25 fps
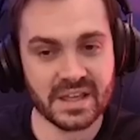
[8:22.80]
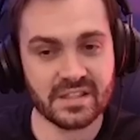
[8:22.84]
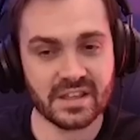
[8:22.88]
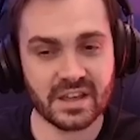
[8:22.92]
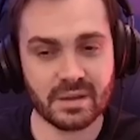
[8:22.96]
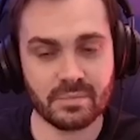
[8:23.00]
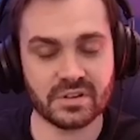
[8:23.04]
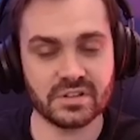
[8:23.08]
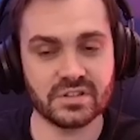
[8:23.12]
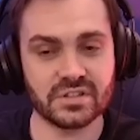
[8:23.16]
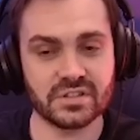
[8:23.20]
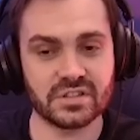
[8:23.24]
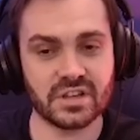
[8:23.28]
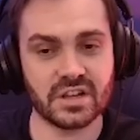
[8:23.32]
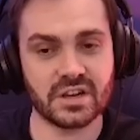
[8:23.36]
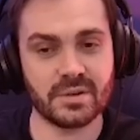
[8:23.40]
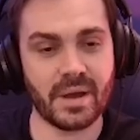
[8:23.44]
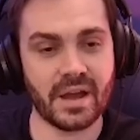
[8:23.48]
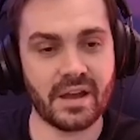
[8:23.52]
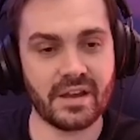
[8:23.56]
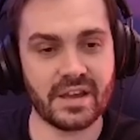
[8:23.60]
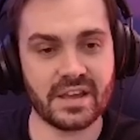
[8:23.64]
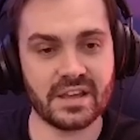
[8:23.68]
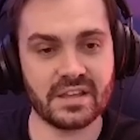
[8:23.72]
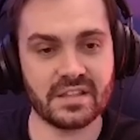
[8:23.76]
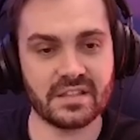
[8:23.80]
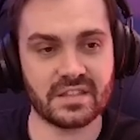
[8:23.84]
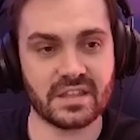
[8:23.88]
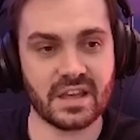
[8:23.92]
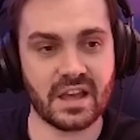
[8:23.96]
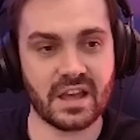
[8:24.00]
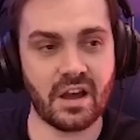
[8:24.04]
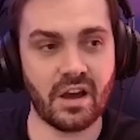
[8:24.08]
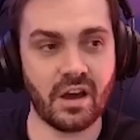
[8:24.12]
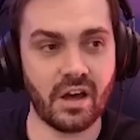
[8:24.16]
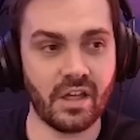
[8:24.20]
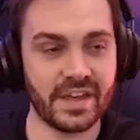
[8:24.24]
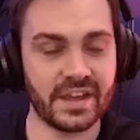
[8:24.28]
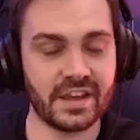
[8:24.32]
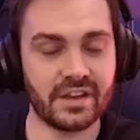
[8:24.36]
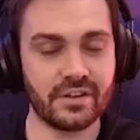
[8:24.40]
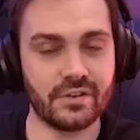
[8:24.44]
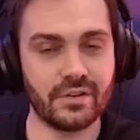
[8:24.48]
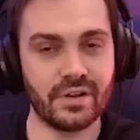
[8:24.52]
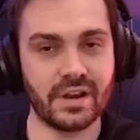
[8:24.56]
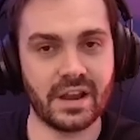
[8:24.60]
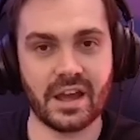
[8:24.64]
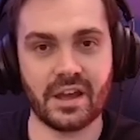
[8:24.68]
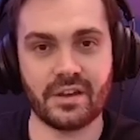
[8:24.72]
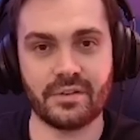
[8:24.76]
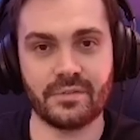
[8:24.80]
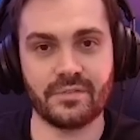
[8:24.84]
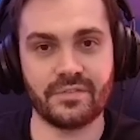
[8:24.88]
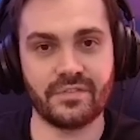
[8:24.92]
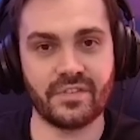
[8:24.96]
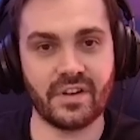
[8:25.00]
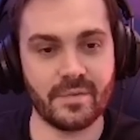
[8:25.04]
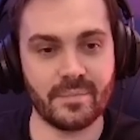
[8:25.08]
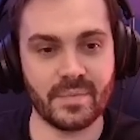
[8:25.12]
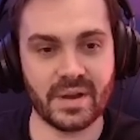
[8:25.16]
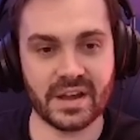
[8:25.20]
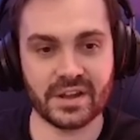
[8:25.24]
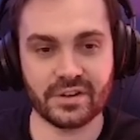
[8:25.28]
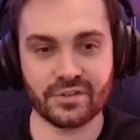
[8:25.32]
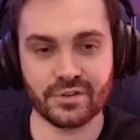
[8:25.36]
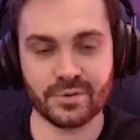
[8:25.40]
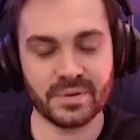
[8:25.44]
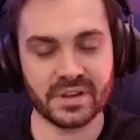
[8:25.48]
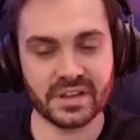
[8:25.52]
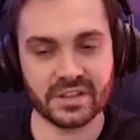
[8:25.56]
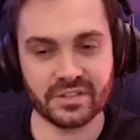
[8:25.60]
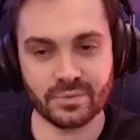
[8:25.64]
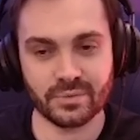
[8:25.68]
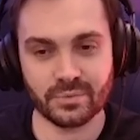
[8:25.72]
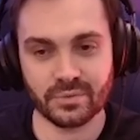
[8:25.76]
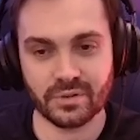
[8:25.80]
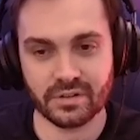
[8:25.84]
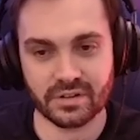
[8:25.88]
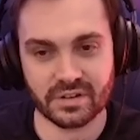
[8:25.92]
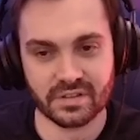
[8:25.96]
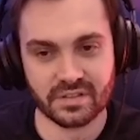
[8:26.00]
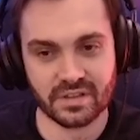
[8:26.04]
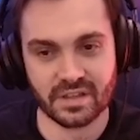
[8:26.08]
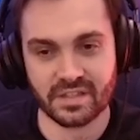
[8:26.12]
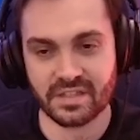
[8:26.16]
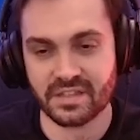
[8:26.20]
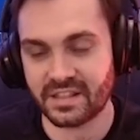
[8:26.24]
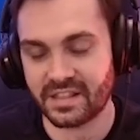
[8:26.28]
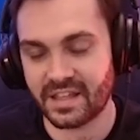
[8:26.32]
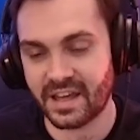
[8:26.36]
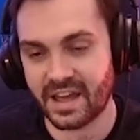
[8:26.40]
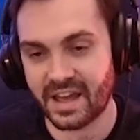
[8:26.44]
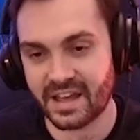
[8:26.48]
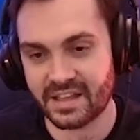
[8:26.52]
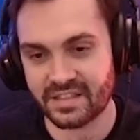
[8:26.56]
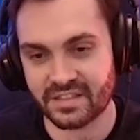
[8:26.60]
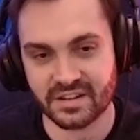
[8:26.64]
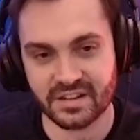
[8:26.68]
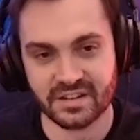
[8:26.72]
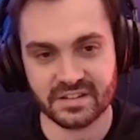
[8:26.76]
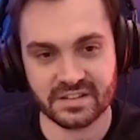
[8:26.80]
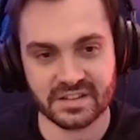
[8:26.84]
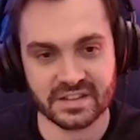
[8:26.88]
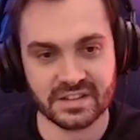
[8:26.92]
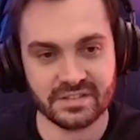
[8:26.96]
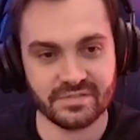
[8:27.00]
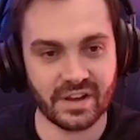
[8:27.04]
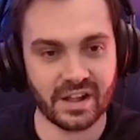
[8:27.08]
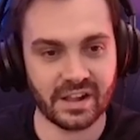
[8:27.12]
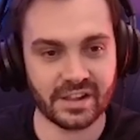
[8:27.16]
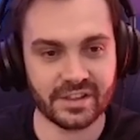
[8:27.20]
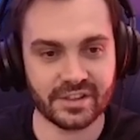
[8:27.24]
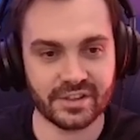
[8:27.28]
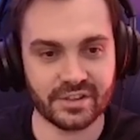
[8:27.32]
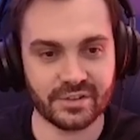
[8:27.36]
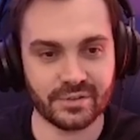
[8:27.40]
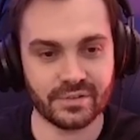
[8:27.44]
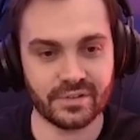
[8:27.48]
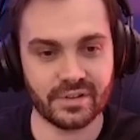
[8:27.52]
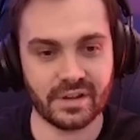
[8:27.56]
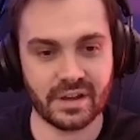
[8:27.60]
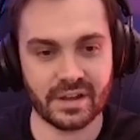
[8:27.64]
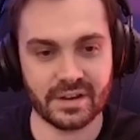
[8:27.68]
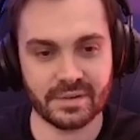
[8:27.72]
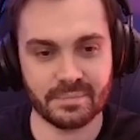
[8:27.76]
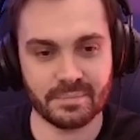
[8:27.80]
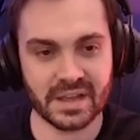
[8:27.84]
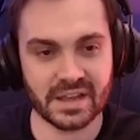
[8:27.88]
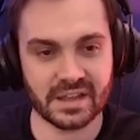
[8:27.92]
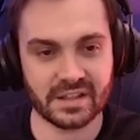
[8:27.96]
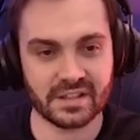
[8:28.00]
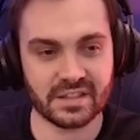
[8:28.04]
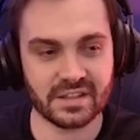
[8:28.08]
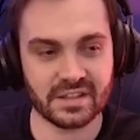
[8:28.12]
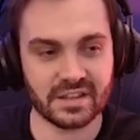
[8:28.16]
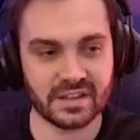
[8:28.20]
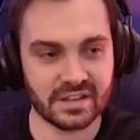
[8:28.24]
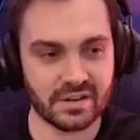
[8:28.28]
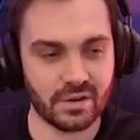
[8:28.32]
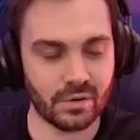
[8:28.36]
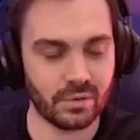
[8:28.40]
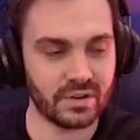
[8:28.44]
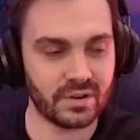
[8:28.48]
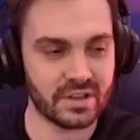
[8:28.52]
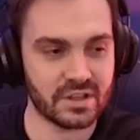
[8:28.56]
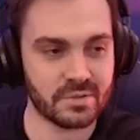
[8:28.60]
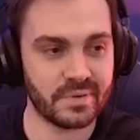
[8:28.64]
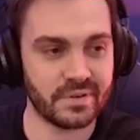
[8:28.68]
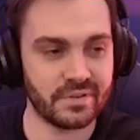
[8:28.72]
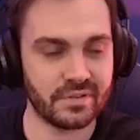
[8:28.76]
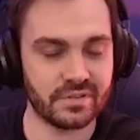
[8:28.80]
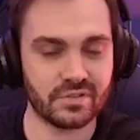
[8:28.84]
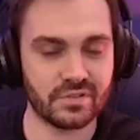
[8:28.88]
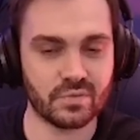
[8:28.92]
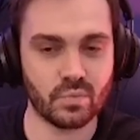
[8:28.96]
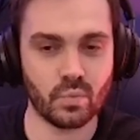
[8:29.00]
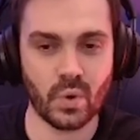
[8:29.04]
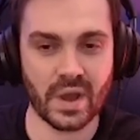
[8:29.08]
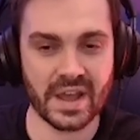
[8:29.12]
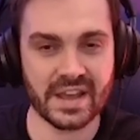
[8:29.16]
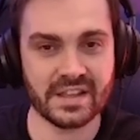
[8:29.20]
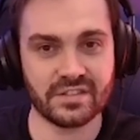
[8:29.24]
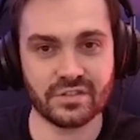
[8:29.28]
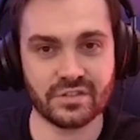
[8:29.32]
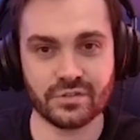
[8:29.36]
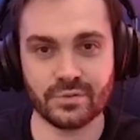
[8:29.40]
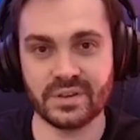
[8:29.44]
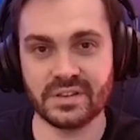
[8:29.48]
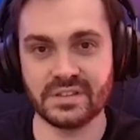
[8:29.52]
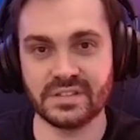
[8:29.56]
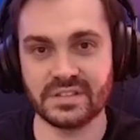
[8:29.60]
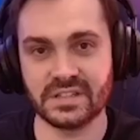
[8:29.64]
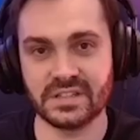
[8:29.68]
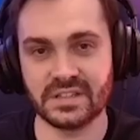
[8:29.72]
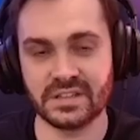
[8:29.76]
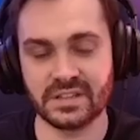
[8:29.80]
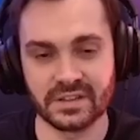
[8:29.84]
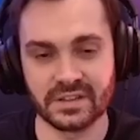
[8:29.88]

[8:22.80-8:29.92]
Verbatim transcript: thing I'm concerned about is are they going to allow five man grouping in the world? Because I think that is going to devalue and make the whole experience way too easy,